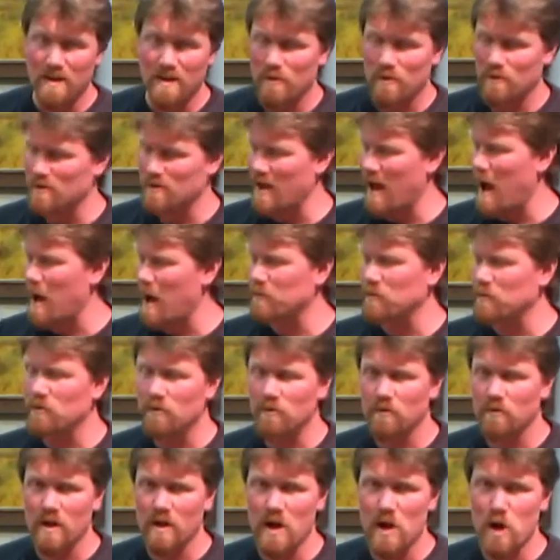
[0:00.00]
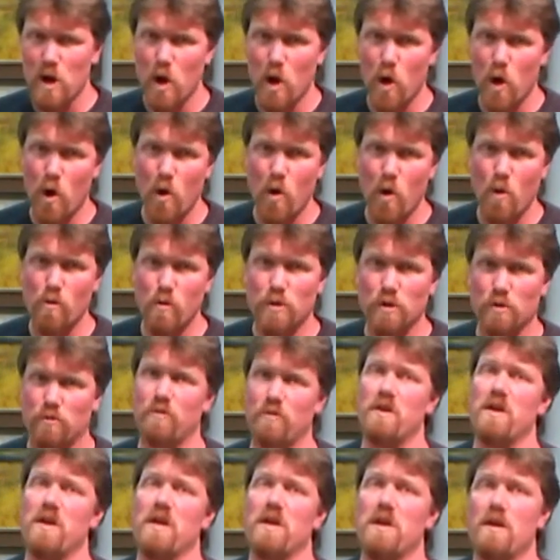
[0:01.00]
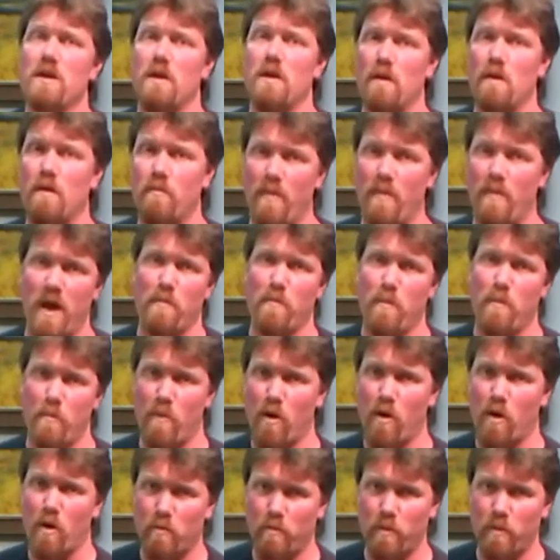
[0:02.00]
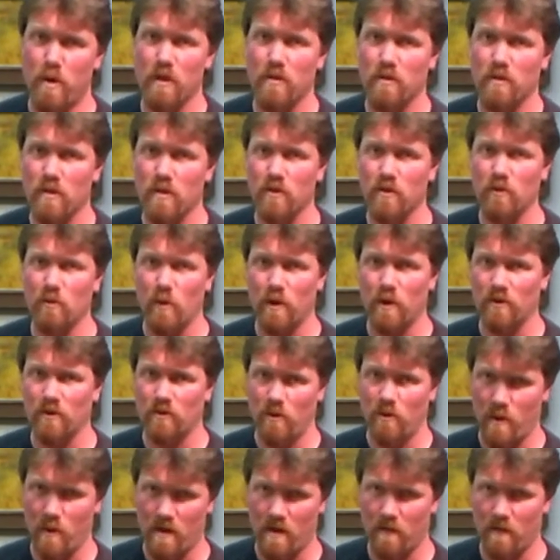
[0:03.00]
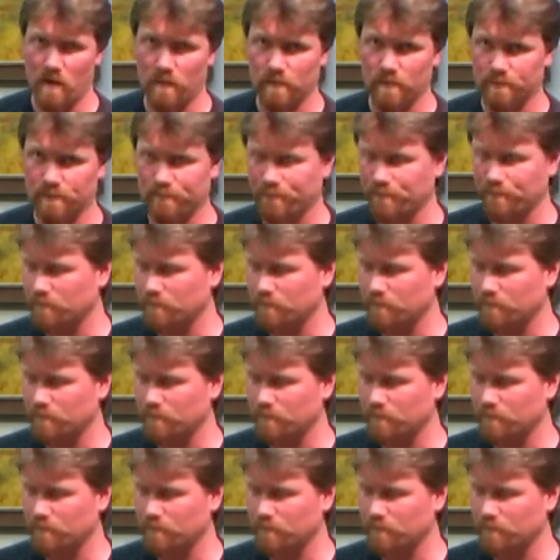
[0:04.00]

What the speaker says: There's absolutely no tree paper pulp in this whatsoever.